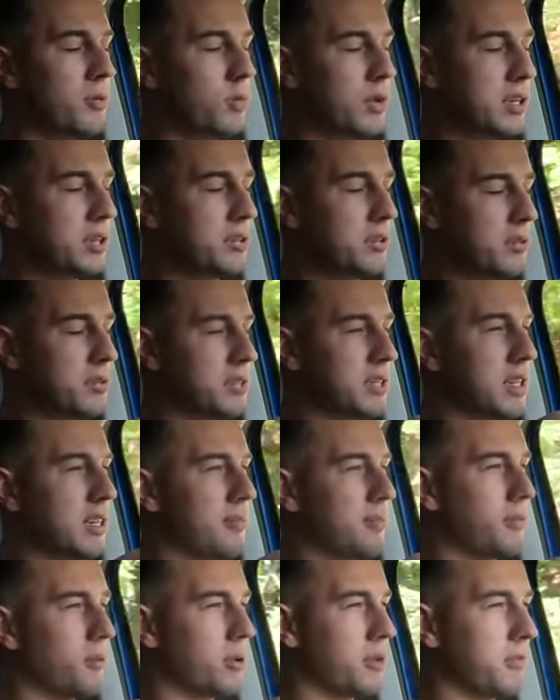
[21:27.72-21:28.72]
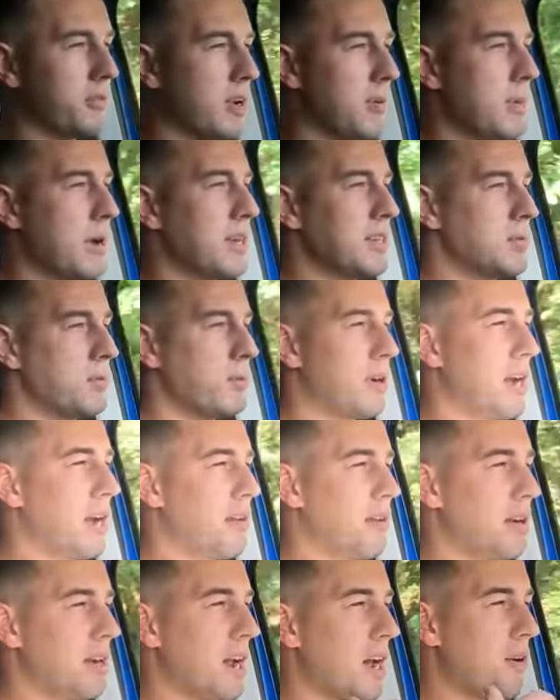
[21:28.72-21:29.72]
when cruising at 45 miles per
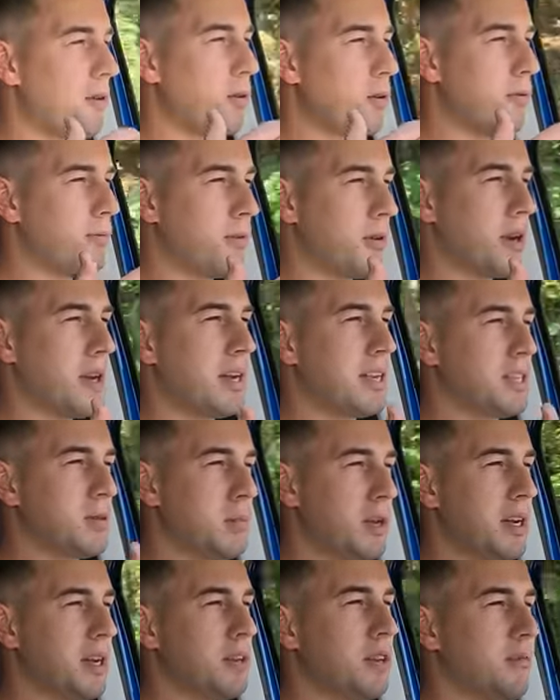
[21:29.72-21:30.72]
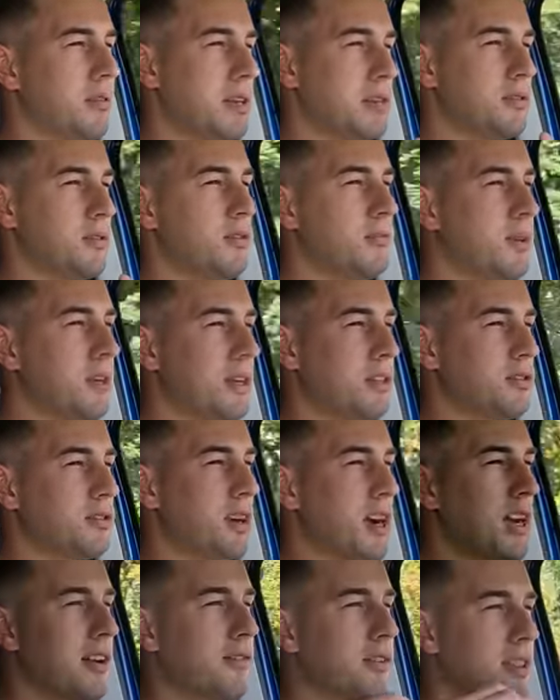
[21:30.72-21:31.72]
hour. Now over a span of a two minute
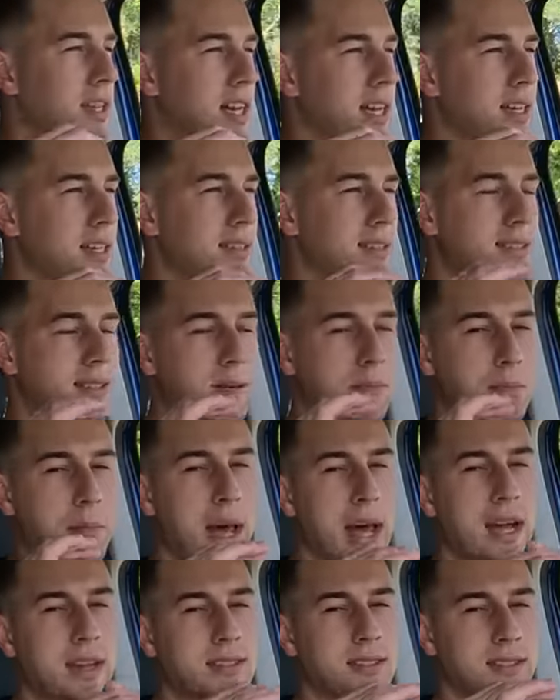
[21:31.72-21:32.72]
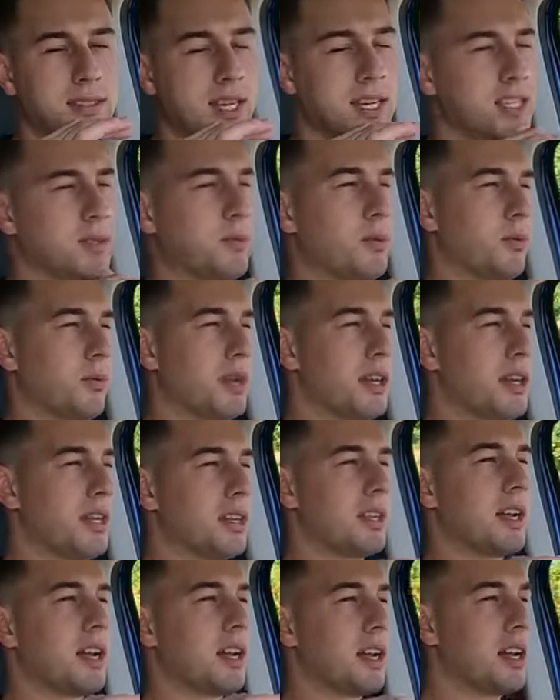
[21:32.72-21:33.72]
drive, that is the max decibel reading
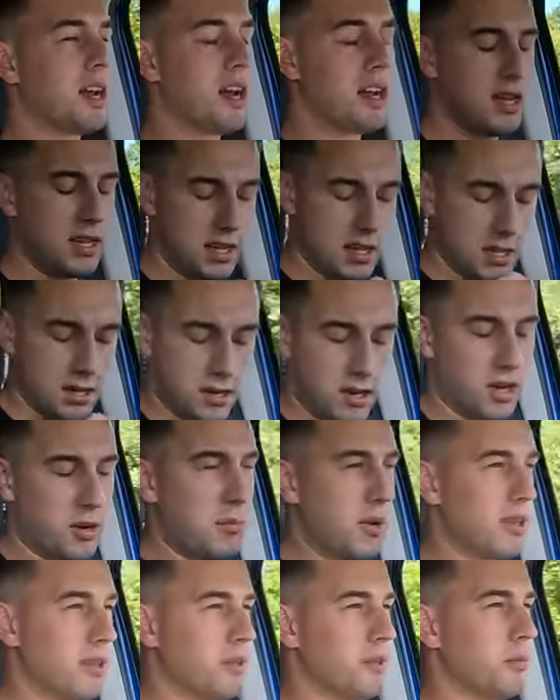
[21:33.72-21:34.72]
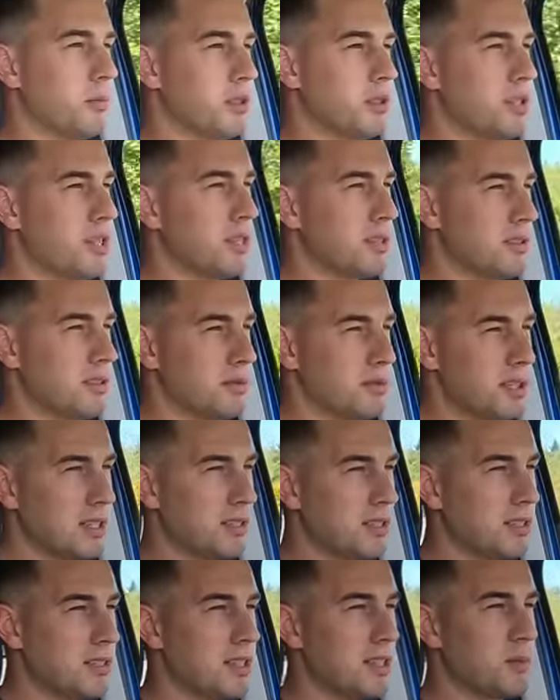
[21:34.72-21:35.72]
that I got on my little machine. So
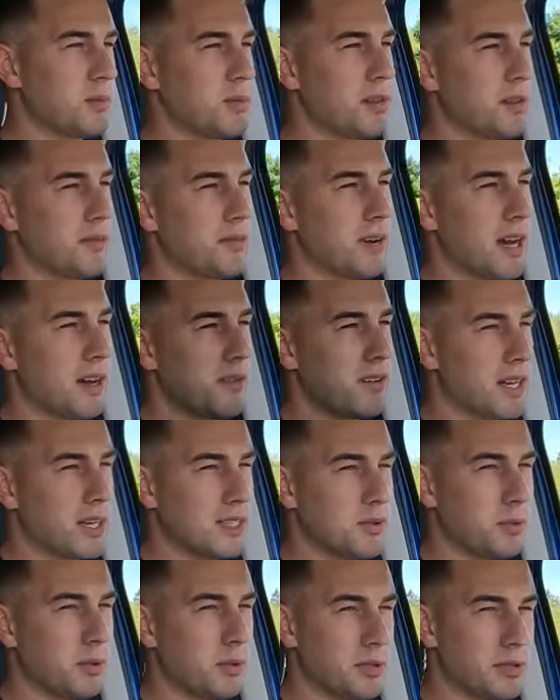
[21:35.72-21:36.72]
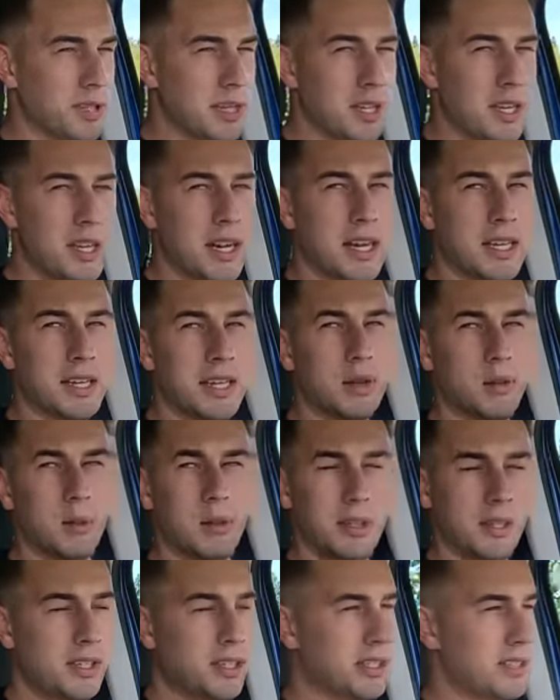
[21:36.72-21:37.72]
66.5 decibels. And then I
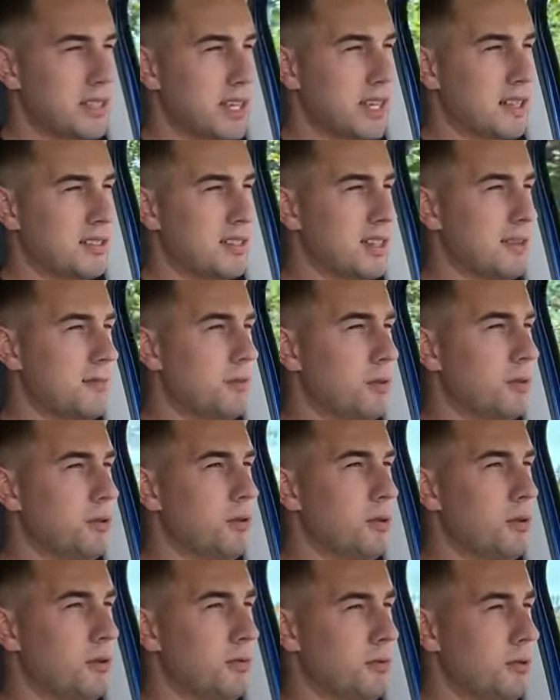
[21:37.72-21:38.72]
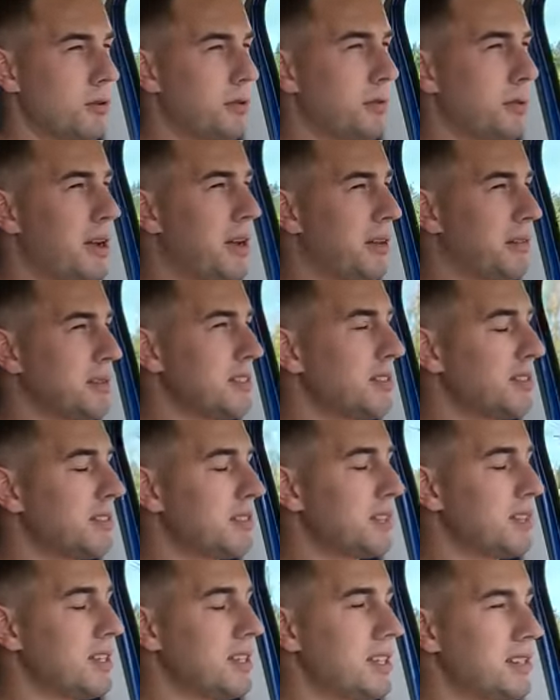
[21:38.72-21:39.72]
wanted to test if you do go full throttle, since
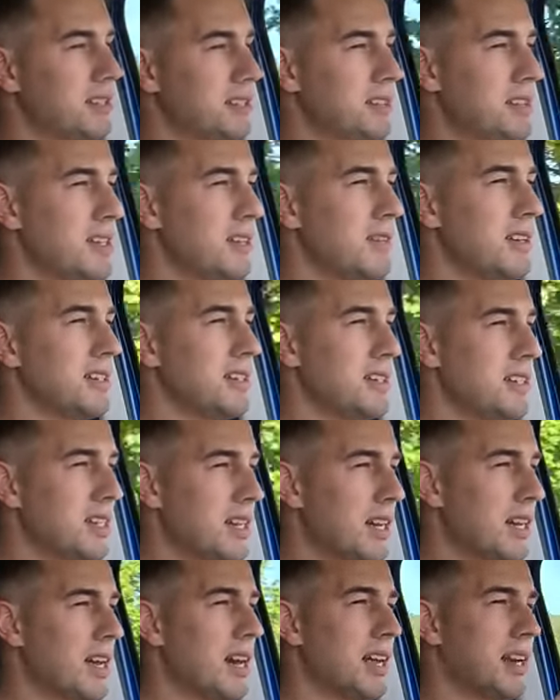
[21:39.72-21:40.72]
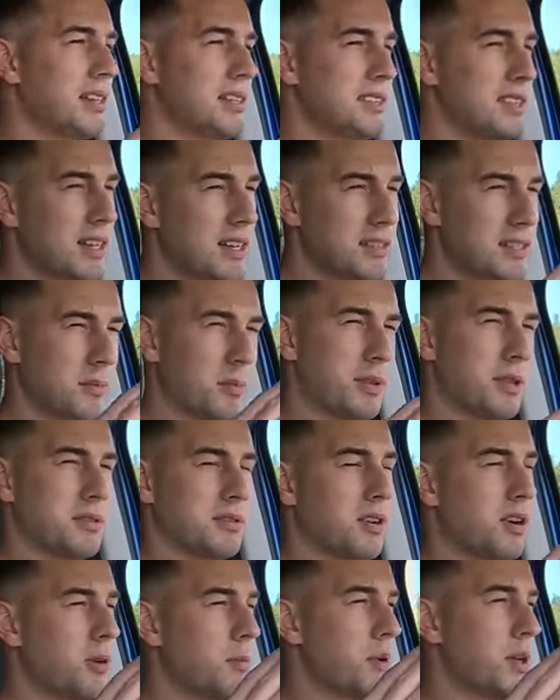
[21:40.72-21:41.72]
this thing is a CVT, it kind of stays up in those
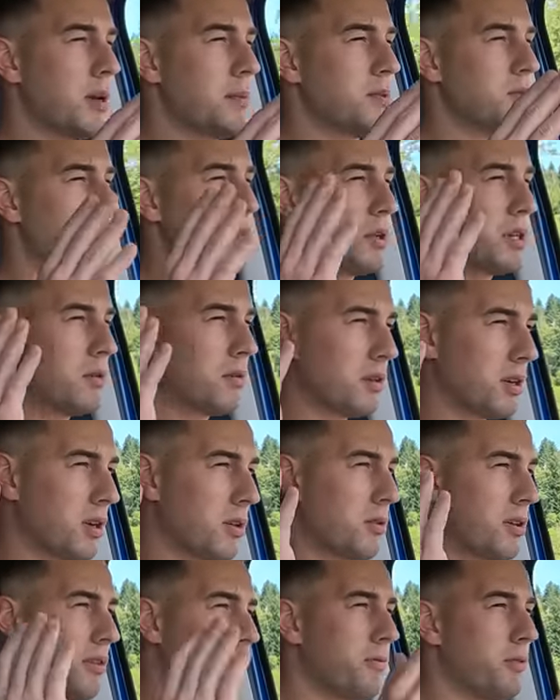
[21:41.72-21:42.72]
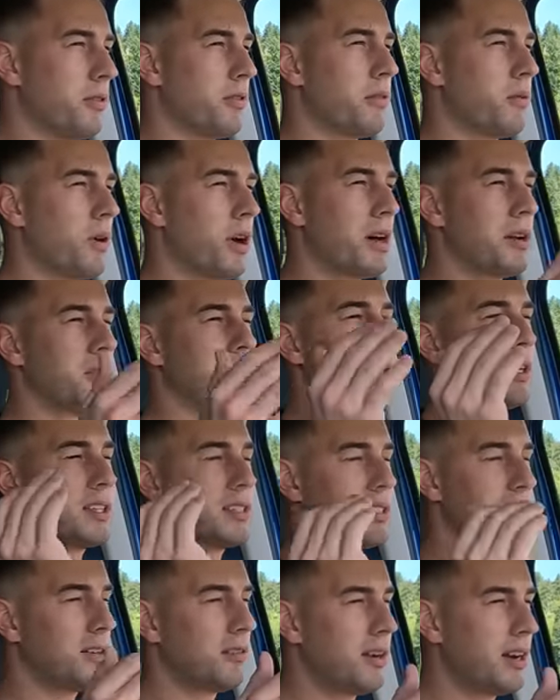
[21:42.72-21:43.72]
RPMs when you are going full throttle and
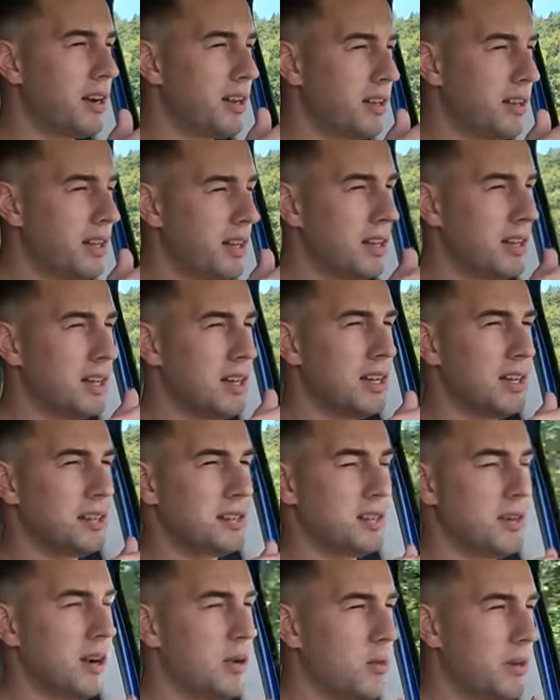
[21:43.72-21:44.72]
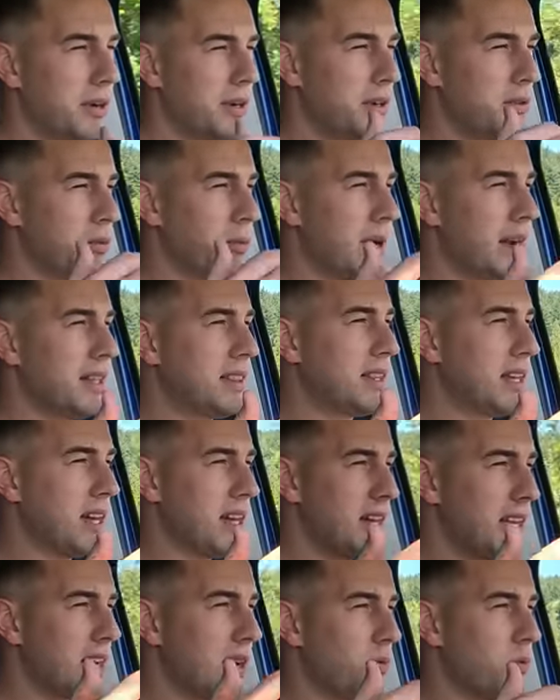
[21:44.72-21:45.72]
accelerating. So I wanted to rate
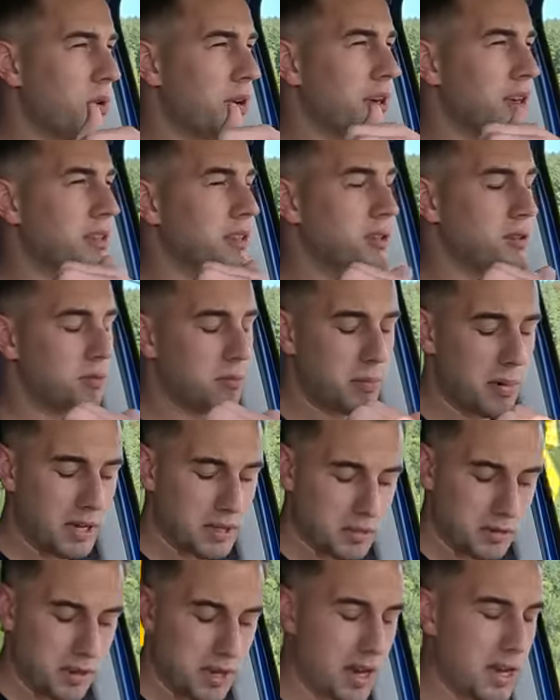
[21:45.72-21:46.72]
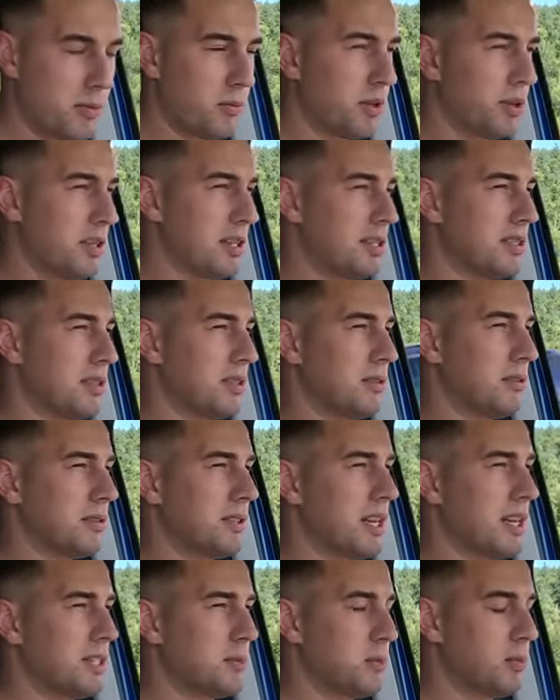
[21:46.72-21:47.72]
that and I wanted to measure that with this little
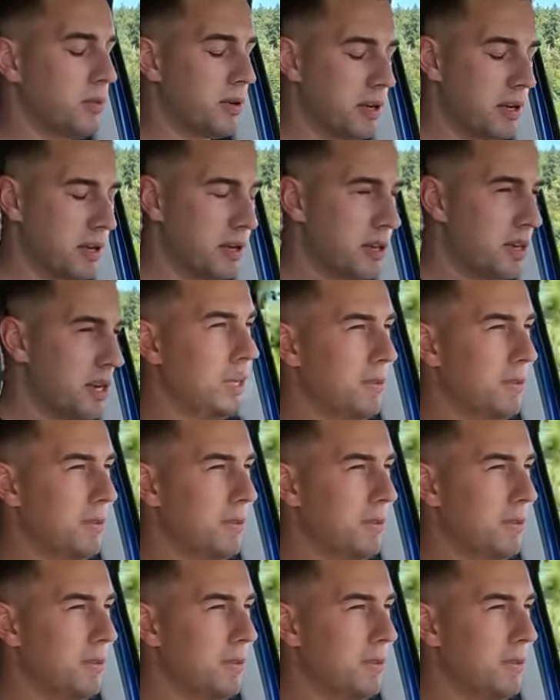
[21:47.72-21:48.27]
decibel reader.